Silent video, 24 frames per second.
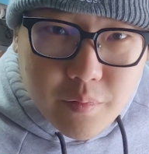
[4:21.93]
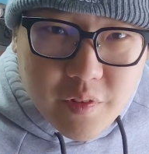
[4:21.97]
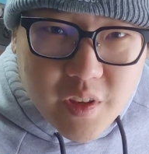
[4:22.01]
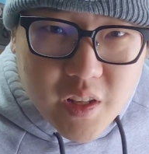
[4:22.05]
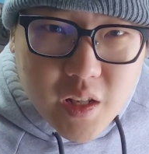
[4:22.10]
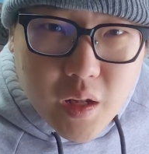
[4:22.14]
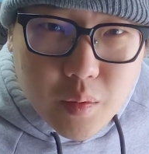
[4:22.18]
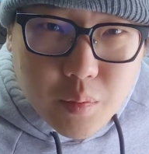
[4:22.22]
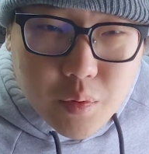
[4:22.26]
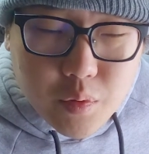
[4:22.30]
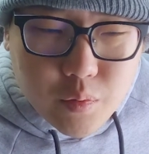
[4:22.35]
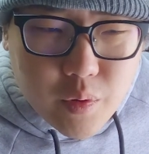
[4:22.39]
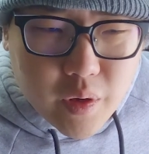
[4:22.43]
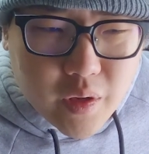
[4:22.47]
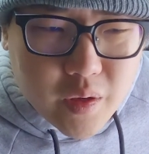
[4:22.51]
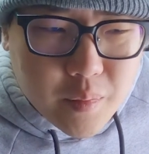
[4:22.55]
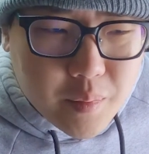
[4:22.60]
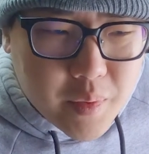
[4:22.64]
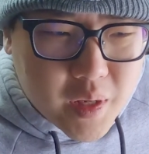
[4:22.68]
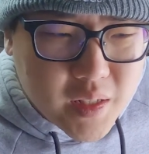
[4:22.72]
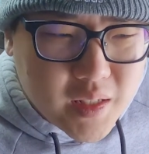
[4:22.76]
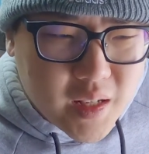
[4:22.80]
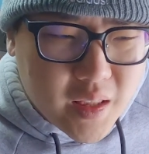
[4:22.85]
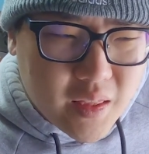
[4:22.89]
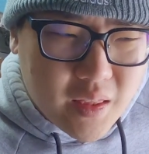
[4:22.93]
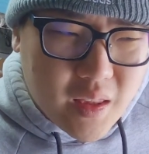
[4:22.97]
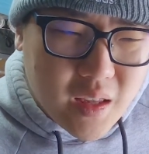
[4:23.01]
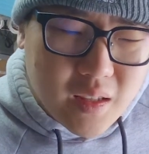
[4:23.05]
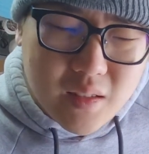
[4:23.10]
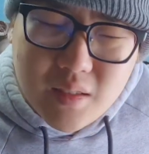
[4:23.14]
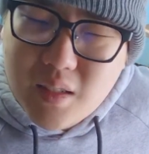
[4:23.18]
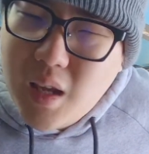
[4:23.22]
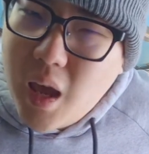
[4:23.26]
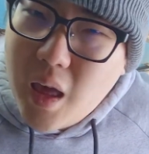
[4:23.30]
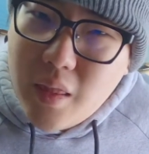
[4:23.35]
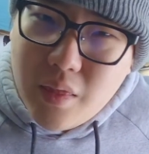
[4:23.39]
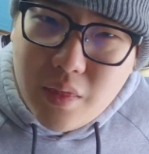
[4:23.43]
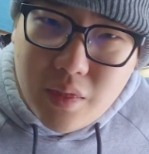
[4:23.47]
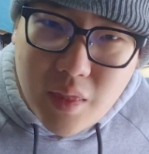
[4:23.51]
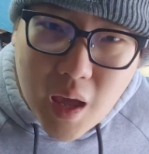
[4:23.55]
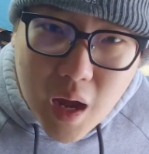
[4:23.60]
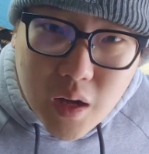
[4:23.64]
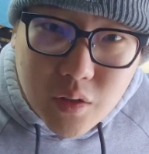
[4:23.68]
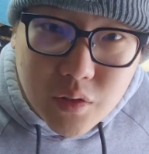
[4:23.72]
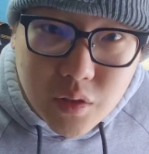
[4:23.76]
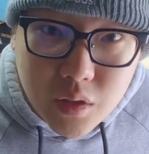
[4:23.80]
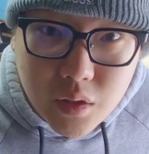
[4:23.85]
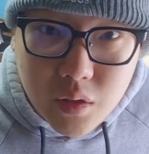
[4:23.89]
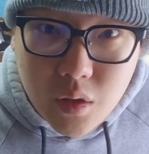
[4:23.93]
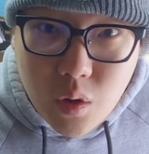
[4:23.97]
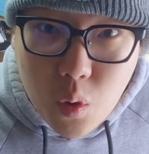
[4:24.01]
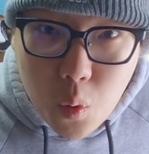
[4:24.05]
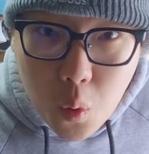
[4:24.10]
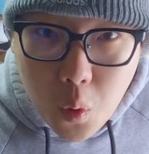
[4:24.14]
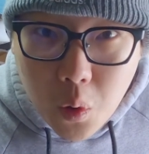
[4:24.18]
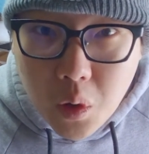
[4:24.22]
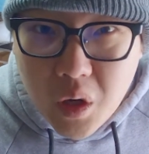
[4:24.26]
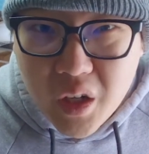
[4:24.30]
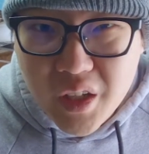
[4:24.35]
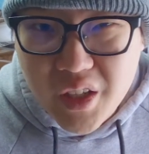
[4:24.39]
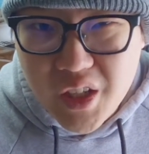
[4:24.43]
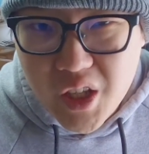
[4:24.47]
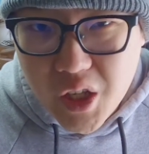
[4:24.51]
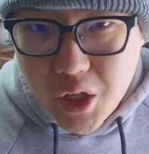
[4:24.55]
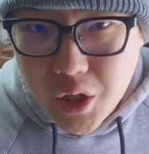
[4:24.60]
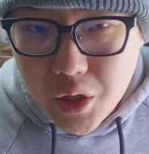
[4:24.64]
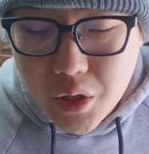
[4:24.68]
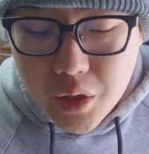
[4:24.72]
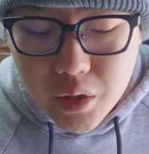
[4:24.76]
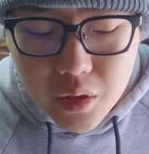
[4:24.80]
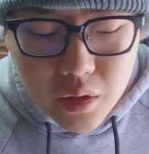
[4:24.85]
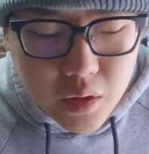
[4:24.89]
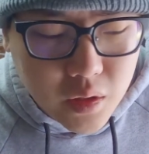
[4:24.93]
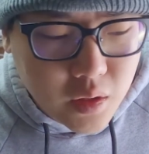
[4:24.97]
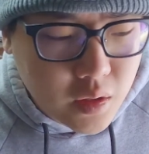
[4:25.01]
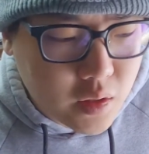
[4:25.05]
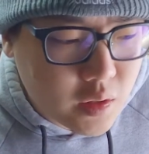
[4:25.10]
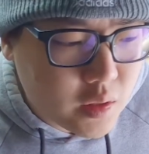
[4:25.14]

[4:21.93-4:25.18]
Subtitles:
VW recommends, I think, 10,000 or a year.